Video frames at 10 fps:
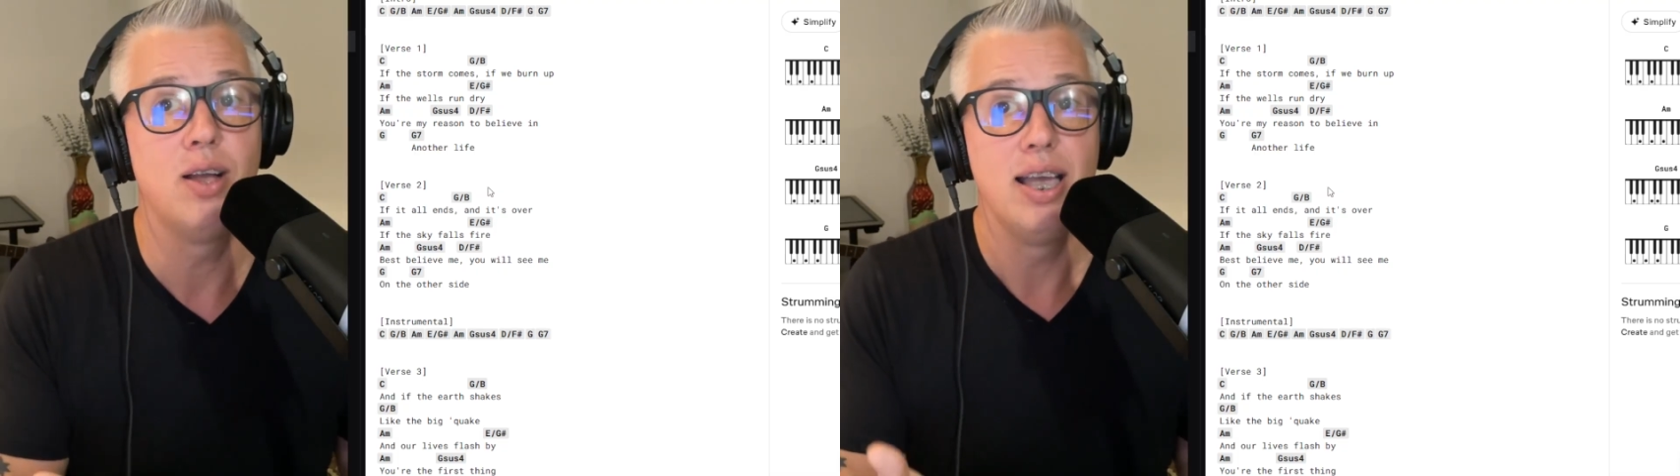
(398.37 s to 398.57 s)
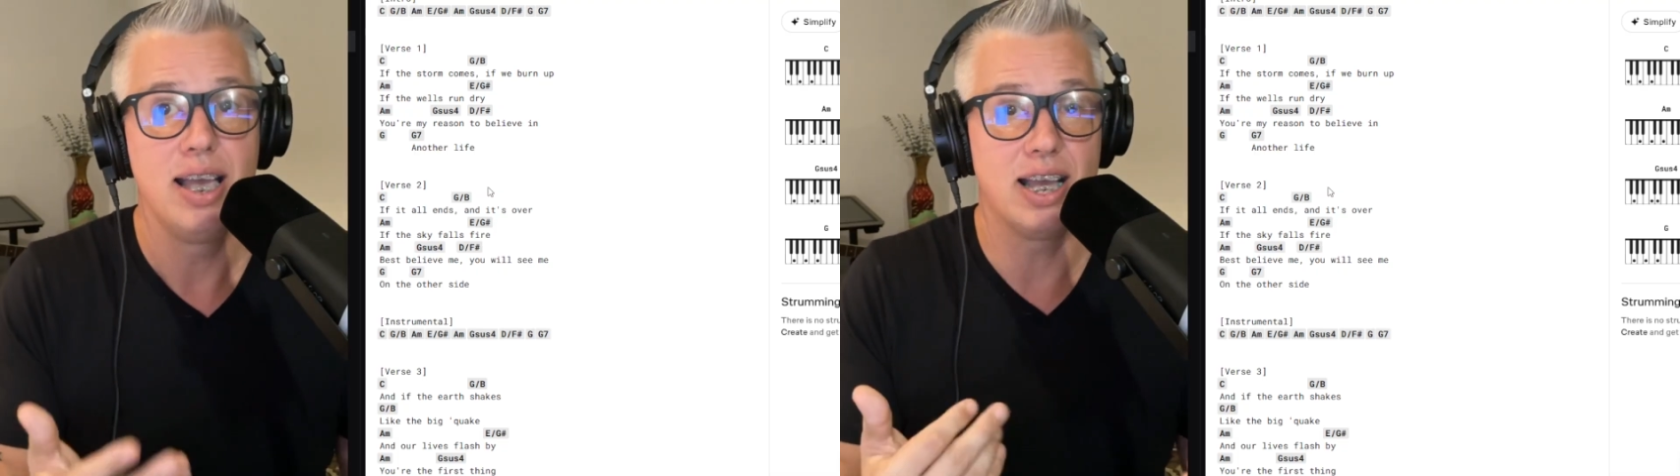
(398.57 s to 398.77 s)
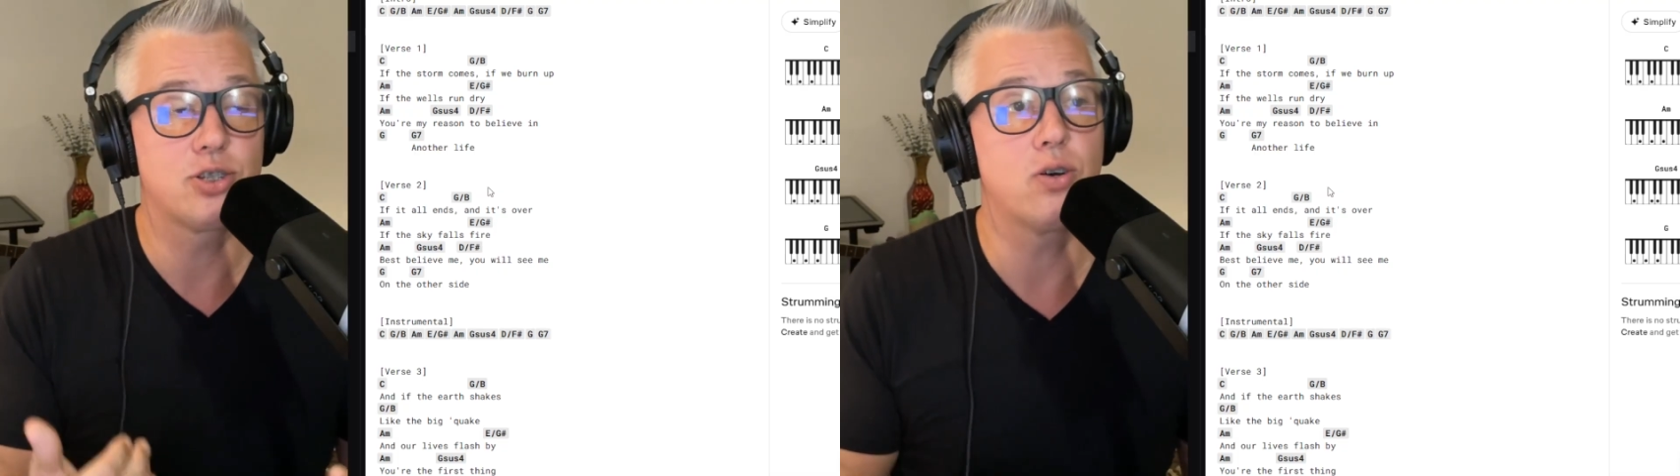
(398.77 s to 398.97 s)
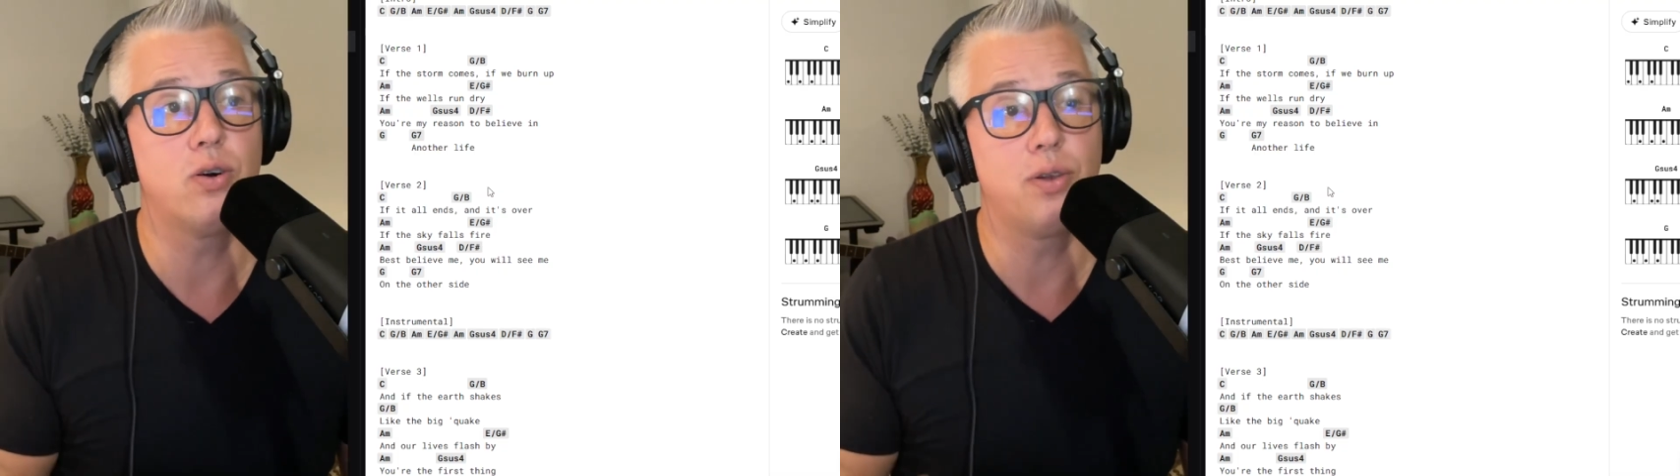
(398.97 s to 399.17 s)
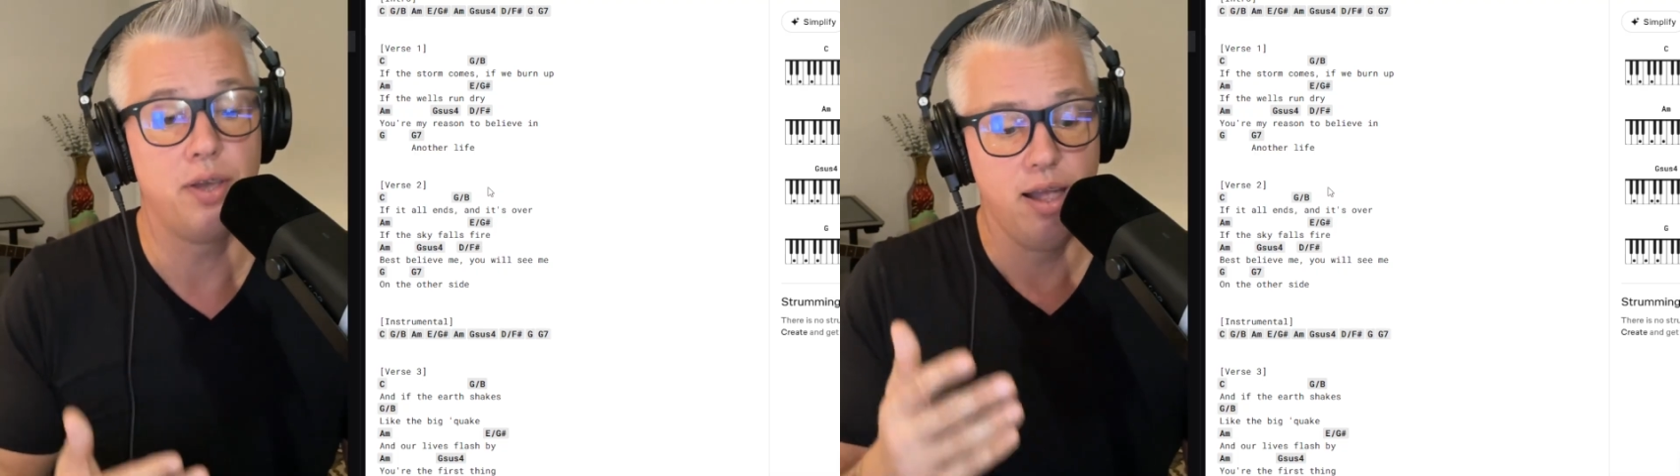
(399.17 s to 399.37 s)
It's
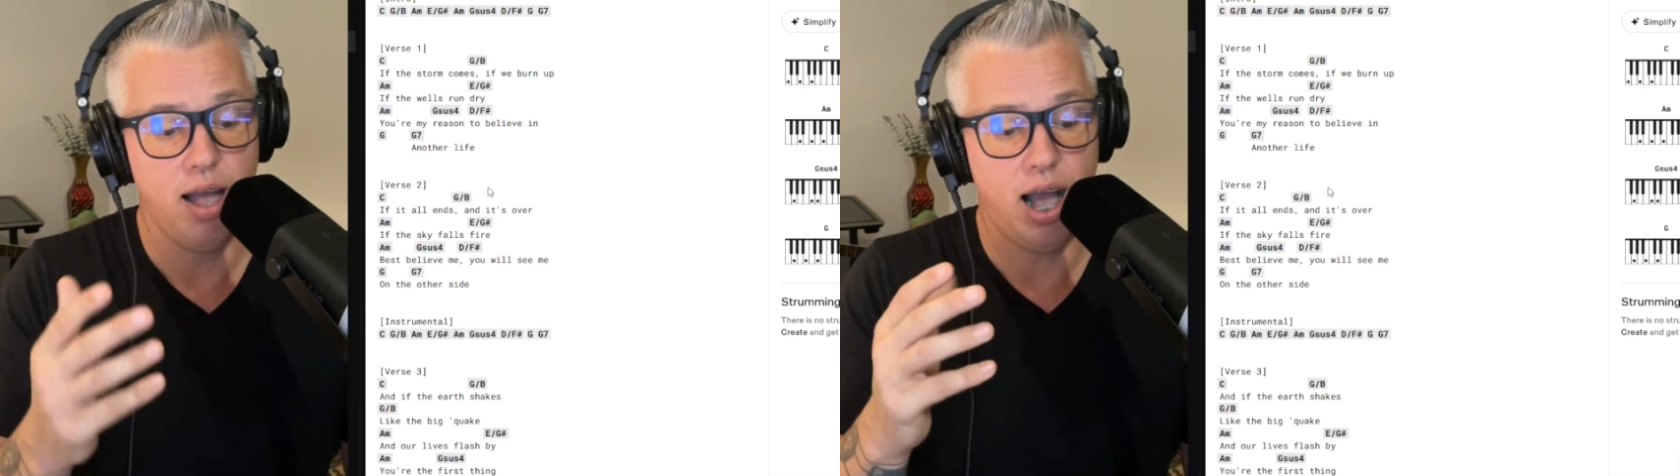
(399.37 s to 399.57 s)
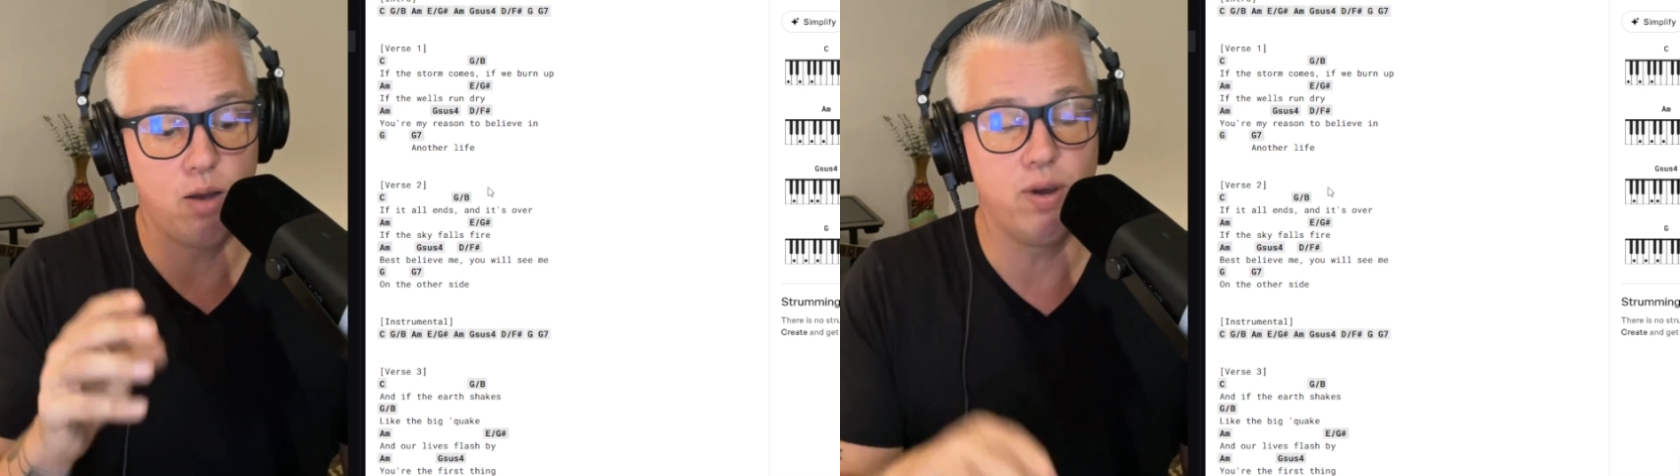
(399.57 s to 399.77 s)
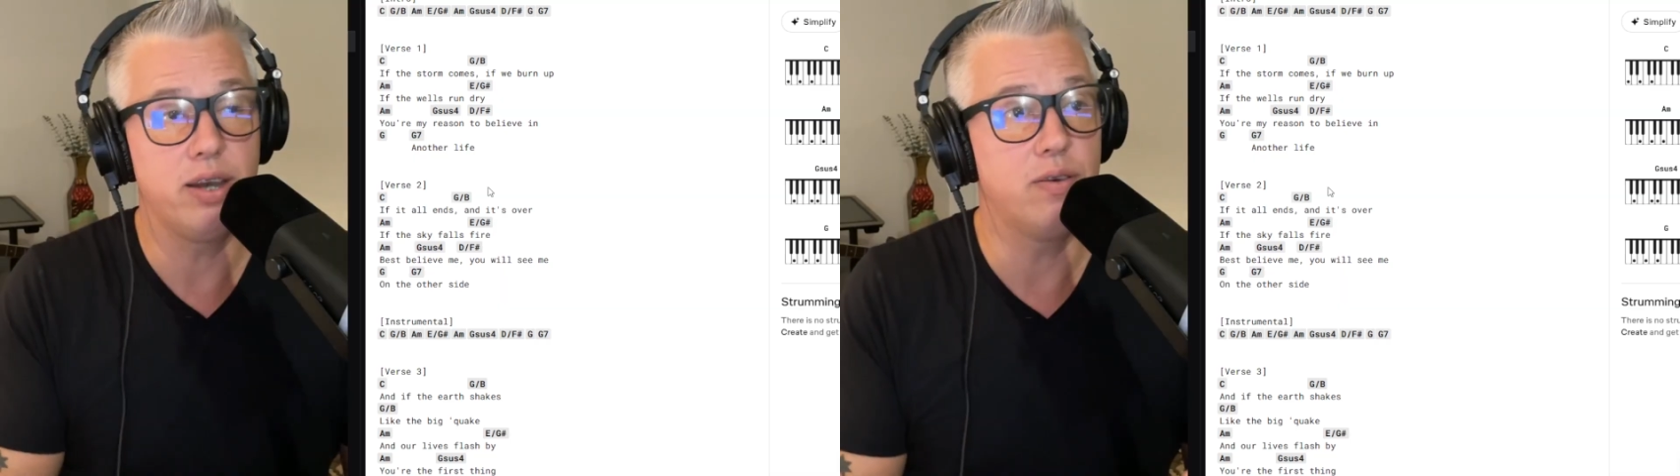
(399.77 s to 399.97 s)
called, I went